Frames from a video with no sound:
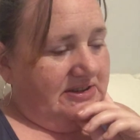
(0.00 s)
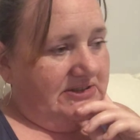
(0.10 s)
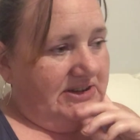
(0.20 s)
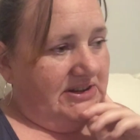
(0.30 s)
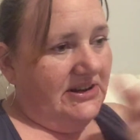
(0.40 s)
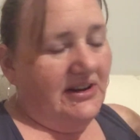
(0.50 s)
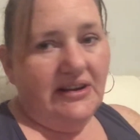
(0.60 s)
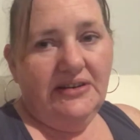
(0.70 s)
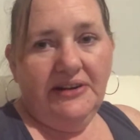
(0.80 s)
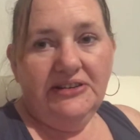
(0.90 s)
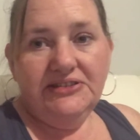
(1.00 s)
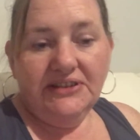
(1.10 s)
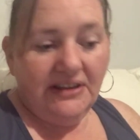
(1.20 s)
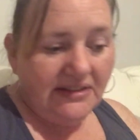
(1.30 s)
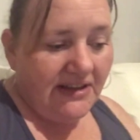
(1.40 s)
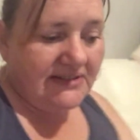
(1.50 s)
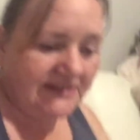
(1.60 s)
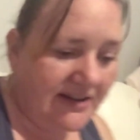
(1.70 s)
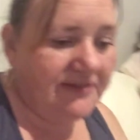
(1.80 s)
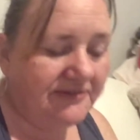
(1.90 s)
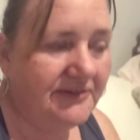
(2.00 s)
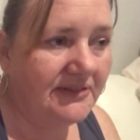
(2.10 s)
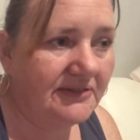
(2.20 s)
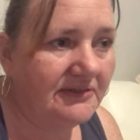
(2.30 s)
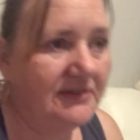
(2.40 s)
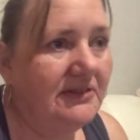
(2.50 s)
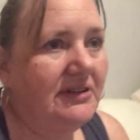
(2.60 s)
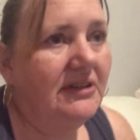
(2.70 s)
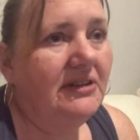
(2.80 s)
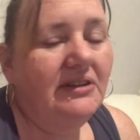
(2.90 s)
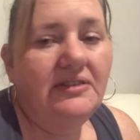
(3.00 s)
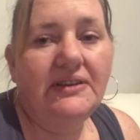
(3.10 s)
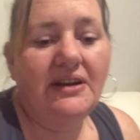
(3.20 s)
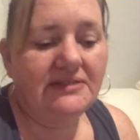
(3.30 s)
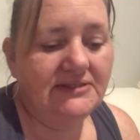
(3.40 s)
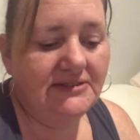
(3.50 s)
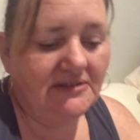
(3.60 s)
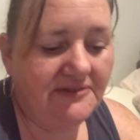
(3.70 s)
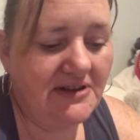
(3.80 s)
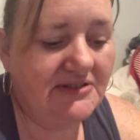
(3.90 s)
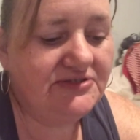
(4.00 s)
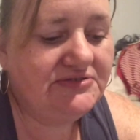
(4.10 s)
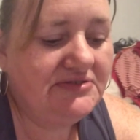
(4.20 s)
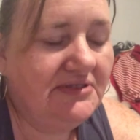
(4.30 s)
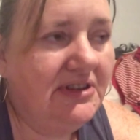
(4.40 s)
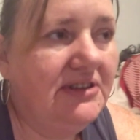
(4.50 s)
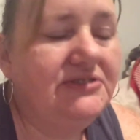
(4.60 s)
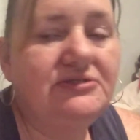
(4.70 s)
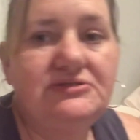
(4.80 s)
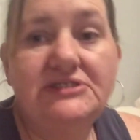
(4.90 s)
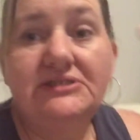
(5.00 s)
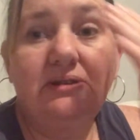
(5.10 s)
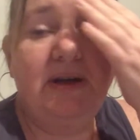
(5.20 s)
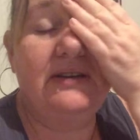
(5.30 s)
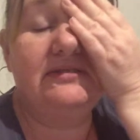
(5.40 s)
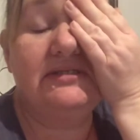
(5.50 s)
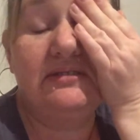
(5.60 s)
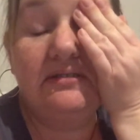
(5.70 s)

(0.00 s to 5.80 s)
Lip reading: And then I can arrange to get that stuff, garden stuff, around Georgie's new house,